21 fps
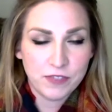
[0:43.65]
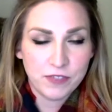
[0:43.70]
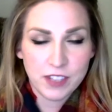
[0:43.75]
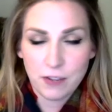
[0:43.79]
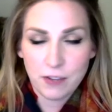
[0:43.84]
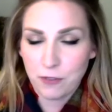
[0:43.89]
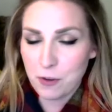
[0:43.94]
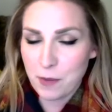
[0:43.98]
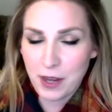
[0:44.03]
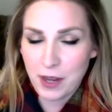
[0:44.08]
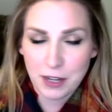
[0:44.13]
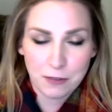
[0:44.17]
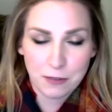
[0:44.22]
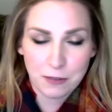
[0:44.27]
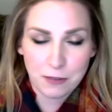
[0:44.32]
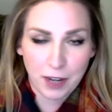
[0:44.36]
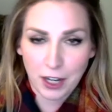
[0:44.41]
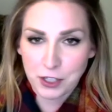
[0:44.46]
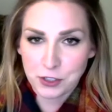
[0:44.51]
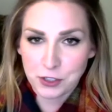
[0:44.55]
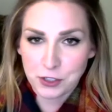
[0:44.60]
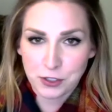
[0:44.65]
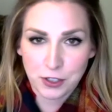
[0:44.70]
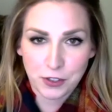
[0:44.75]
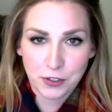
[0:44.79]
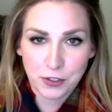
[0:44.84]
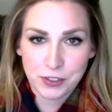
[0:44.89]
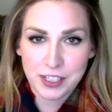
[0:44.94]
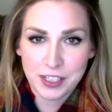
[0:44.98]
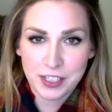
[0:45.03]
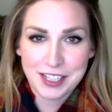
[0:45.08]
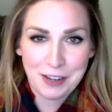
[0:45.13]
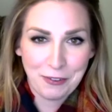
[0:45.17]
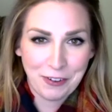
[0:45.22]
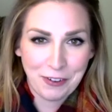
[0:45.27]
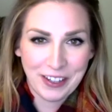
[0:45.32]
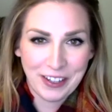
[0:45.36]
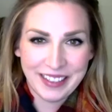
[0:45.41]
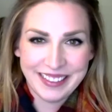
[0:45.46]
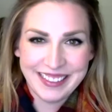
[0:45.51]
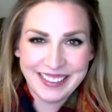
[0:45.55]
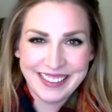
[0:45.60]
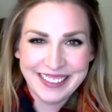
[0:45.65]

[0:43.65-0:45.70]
different manufacturer. There's a different